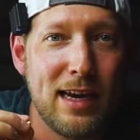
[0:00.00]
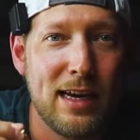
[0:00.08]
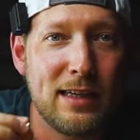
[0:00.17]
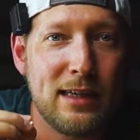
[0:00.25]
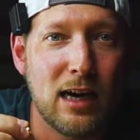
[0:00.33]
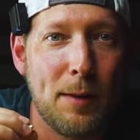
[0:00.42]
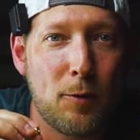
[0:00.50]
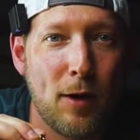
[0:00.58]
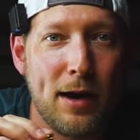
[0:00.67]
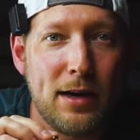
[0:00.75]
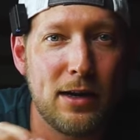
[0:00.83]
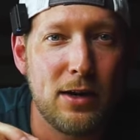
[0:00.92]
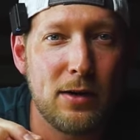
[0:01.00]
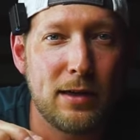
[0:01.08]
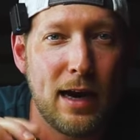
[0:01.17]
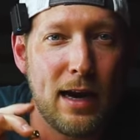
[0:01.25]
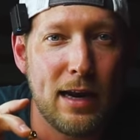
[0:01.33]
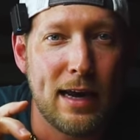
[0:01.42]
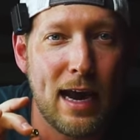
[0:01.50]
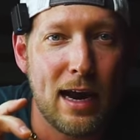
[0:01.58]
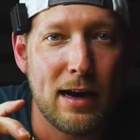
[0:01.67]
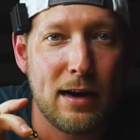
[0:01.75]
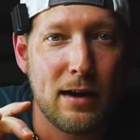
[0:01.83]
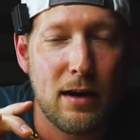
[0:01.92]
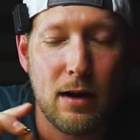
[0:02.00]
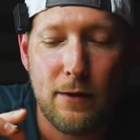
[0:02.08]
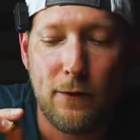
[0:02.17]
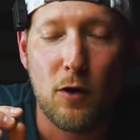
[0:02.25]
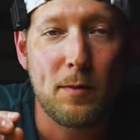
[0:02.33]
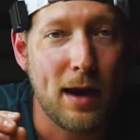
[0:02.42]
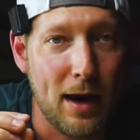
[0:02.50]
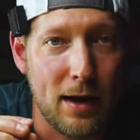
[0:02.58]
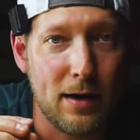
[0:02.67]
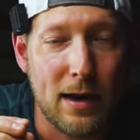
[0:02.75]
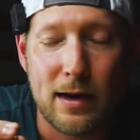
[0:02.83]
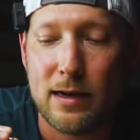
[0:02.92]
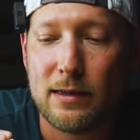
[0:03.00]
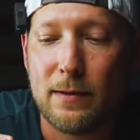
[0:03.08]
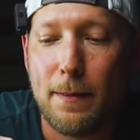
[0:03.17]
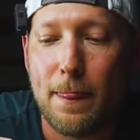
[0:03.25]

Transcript: easy upgrade to do to any cannon, foam cannon that is,